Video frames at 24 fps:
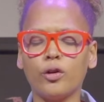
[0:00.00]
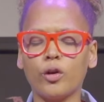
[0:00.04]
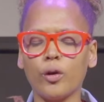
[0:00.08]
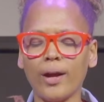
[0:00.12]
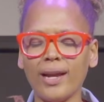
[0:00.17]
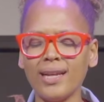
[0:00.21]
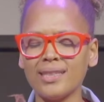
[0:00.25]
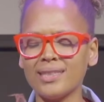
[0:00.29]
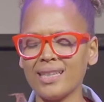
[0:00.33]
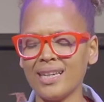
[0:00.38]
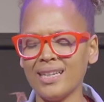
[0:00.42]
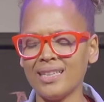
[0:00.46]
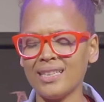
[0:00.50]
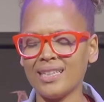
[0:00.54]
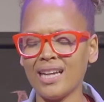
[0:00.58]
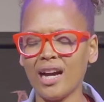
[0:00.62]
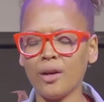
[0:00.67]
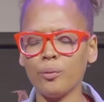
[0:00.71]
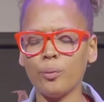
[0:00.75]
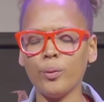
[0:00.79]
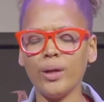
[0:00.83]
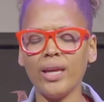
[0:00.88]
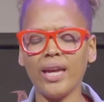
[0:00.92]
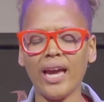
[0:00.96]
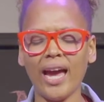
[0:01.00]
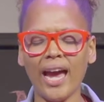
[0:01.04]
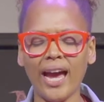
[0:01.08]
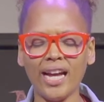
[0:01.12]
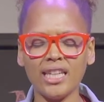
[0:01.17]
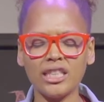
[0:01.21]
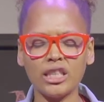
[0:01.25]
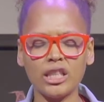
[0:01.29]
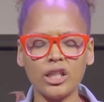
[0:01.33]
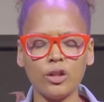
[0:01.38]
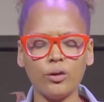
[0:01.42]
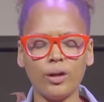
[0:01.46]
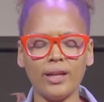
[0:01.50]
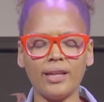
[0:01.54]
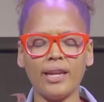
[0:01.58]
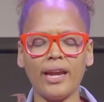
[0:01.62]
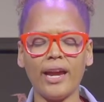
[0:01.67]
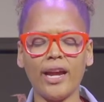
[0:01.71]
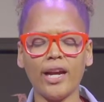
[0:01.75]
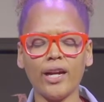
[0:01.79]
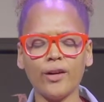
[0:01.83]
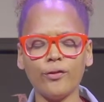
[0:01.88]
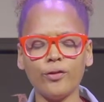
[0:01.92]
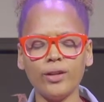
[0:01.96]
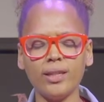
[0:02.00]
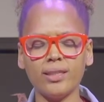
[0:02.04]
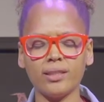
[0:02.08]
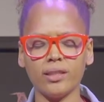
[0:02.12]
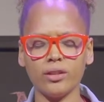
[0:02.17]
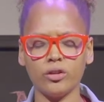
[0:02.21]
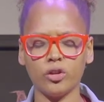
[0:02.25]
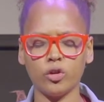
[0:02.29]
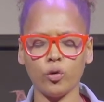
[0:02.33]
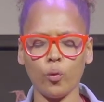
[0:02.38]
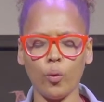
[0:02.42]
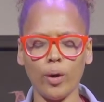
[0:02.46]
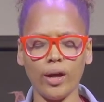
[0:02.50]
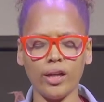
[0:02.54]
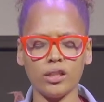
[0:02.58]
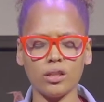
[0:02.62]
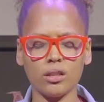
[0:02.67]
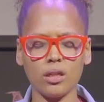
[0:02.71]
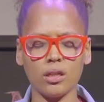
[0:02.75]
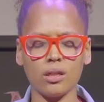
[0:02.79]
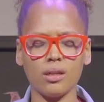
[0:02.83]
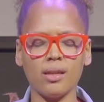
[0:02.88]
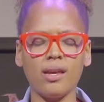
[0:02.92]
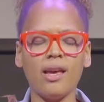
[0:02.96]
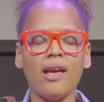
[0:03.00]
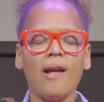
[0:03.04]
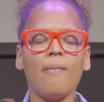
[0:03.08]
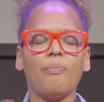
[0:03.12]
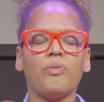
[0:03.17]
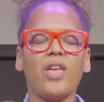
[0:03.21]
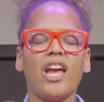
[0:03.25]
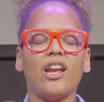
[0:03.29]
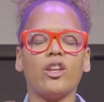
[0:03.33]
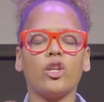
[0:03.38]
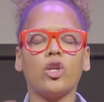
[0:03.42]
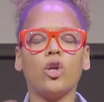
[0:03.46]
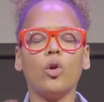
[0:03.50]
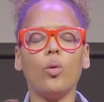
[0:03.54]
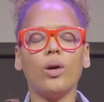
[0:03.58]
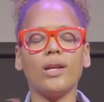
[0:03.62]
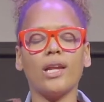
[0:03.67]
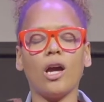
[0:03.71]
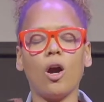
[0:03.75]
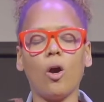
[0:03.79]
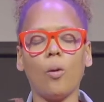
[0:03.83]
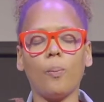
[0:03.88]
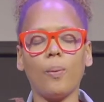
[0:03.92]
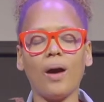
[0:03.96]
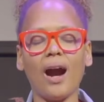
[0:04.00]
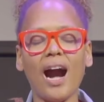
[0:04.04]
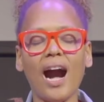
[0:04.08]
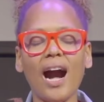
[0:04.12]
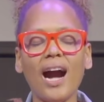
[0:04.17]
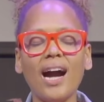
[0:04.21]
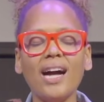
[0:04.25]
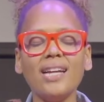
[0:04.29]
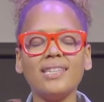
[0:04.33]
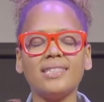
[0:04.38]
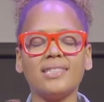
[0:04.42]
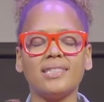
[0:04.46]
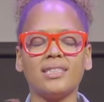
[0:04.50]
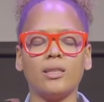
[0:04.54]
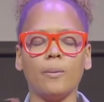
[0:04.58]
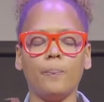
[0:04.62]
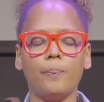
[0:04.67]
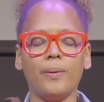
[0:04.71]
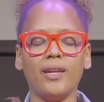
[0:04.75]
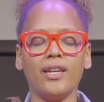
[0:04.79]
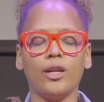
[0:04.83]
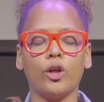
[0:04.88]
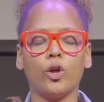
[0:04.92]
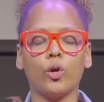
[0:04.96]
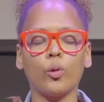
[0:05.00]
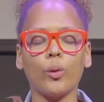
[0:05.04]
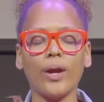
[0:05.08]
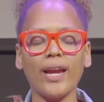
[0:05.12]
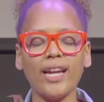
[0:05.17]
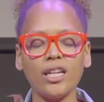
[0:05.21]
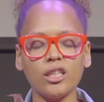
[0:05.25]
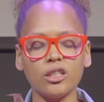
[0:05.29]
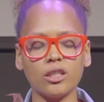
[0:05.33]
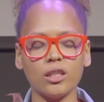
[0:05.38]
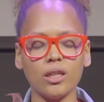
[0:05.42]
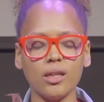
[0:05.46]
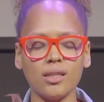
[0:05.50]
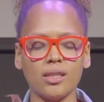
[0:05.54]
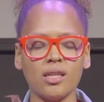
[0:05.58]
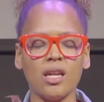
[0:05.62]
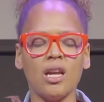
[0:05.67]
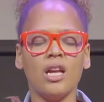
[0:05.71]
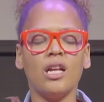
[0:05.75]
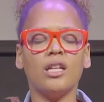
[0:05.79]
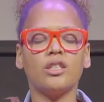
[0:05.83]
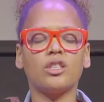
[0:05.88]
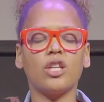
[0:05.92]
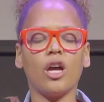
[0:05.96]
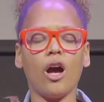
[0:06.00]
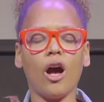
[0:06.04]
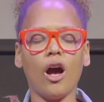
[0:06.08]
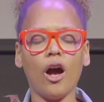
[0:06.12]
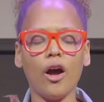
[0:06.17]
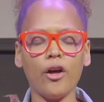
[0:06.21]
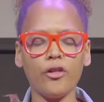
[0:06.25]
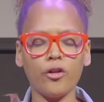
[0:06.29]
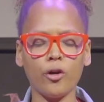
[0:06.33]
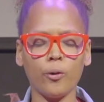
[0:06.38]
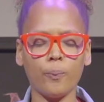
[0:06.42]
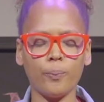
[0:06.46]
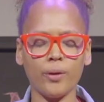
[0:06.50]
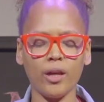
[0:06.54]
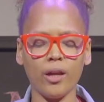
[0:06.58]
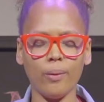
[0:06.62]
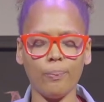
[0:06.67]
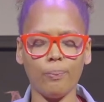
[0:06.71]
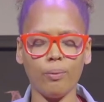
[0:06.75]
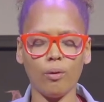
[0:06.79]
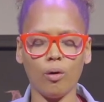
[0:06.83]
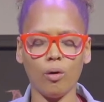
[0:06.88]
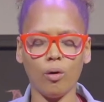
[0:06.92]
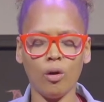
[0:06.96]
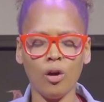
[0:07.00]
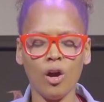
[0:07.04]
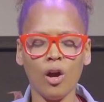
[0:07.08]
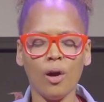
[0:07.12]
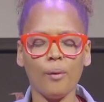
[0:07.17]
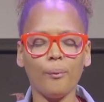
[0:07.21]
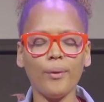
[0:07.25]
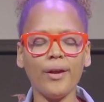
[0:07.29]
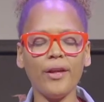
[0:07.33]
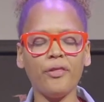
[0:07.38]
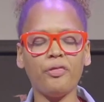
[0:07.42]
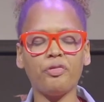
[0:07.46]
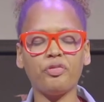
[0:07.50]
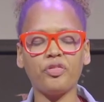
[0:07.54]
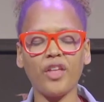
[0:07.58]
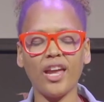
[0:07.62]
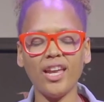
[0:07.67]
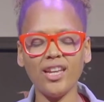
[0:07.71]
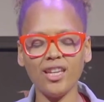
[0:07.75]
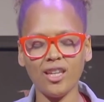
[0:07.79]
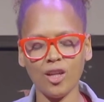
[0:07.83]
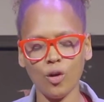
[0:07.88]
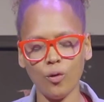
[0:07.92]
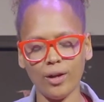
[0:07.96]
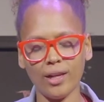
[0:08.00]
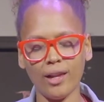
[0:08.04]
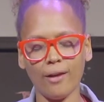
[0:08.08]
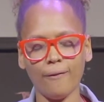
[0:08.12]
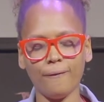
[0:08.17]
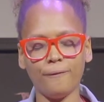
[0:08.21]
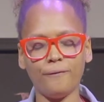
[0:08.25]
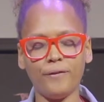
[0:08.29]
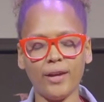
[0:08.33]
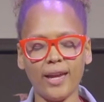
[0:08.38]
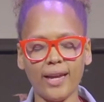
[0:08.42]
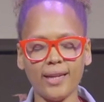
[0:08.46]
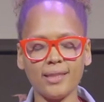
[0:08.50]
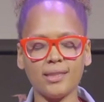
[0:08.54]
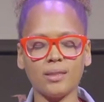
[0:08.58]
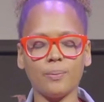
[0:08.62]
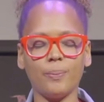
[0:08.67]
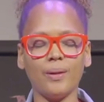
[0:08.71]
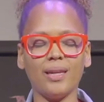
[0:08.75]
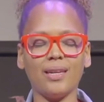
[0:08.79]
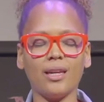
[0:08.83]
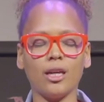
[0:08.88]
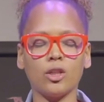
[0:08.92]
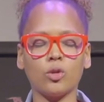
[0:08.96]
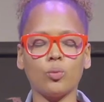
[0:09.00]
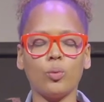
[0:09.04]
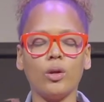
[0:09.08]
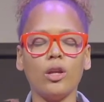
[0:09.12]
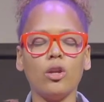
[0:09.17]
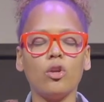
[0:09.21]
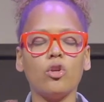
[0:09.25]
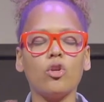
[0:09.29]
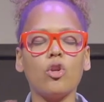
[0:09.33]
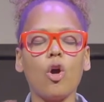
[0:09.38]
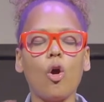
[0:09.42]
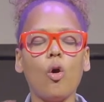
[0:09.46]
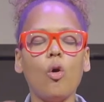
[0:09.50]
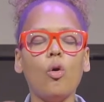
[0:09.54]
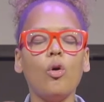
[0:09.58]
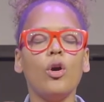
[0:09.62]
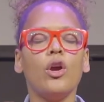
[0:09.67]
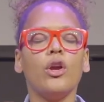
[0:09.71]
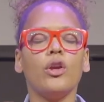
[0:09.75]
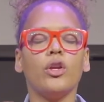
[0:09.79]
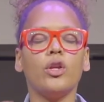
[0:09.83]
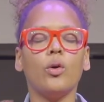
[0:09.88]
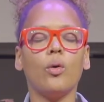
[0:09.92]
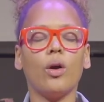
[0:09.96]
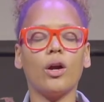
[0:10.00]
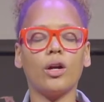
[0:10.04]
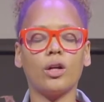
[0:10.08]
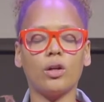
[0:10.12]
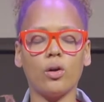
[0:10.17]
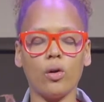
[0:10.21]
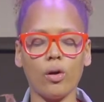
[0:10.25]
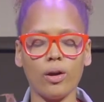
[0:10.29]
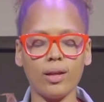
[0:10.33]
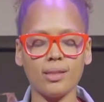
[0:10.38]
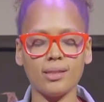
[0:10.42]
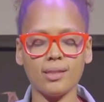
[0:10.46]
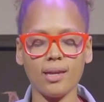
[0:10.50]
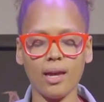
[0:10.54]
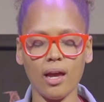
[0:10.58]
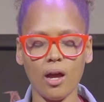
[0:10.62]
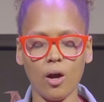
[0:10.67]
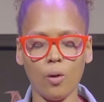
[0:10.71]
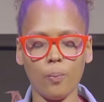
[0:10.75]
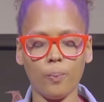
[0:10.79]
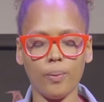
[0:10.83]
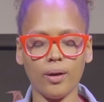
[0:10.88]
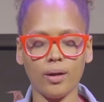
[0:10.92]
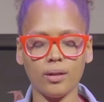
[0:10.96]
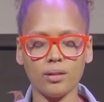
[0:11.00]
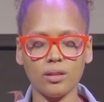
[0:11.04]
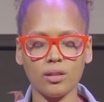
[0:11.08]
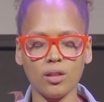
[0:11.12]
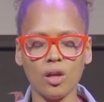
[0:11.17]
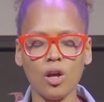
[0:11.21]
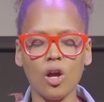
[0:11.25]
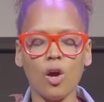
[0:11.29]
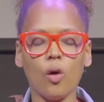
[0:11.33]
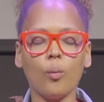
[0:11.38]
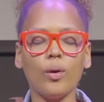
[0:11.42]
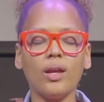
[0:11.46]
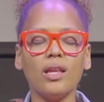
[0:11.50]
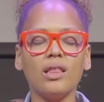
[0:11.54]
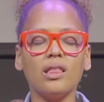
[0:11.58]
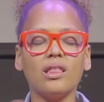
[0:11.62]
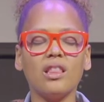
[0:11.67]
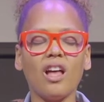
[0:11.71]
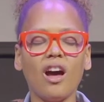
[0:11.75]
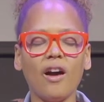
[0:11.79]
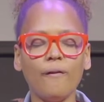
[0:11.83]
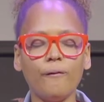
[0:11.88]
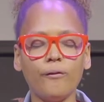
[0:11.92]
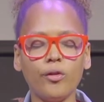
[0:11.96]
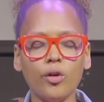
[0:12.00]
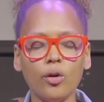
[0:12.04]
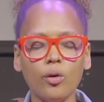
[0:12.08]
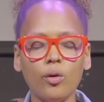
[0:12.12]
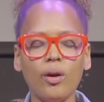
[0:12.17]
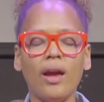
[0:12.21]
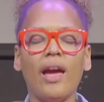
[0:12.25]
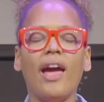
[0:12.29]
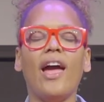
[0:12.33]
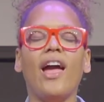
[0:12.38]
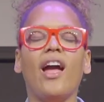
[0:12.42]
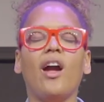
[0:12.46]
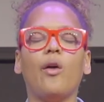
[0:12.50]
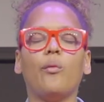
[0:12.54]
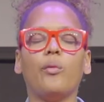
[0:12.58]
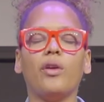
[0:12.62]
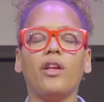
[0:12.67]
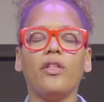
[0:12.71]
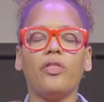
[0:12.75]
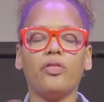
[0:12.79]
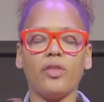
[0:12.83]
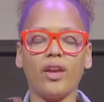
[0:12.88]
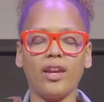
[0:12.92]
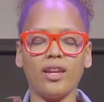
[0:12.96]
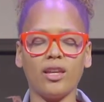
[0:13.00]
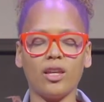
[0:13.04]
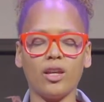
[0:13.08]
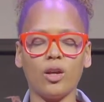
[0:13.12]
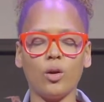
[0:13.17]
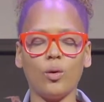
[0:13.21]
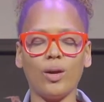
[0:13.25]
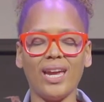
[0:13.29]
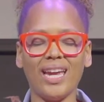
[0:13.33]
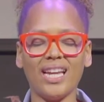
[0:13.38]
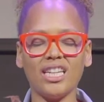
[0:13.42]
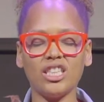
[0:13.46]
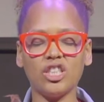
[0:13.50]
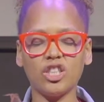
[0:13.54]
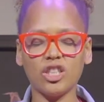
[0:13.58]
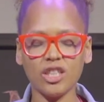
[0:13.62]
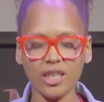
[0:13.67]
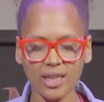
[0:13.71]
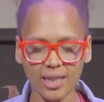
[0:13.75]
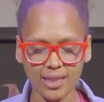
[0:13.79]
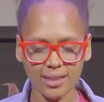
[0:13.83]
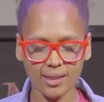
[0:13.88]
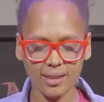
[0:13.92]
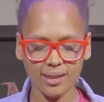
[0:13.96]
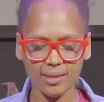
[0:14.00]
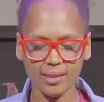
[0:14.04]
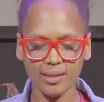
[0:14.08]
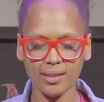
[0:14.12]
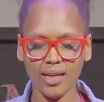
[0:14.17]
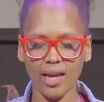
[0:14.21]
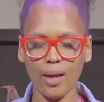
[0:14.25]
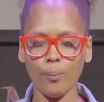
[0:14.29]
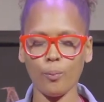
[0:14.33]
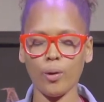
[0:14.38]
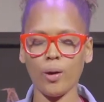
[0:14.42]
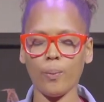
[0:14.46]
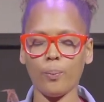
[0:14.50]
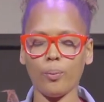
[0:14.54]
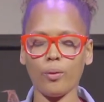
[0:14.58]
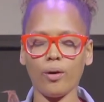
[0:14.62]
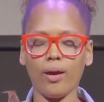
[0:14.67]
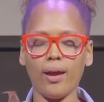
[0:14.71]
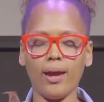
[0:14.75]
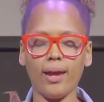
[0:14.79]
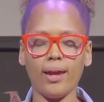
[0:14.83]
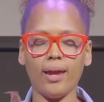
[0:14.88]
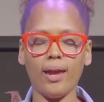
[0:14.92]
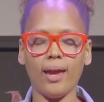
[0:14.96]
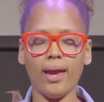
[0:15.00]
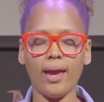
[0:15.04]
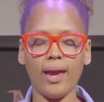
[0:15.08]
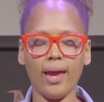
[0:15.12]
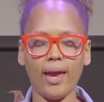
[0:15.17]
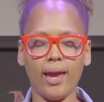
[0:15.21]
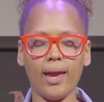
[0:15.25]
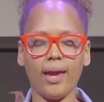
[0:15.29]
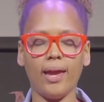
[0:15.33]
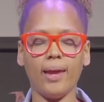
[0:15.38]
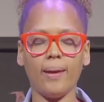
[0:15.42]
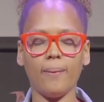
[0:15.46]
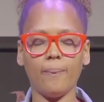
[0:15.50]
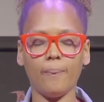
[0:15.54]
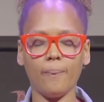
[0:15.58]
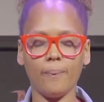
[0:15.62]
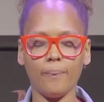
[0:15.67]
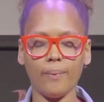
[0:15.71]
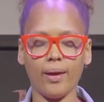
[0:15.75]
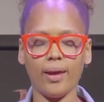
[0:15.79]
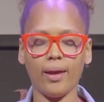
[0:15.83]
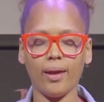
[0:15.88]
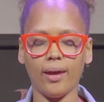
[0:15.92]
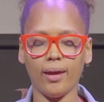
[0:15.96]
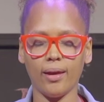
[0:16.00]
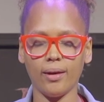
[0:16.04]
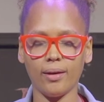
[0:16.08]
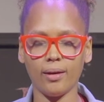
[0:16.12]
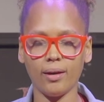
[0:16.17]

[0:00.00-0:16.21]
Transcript: grace. And God, we ask you in every situation that you would help us to be gracious to other people. We thank you in advance because we know you are going to help us. We love you and we thank you. In Jesus' name we pray. Amen.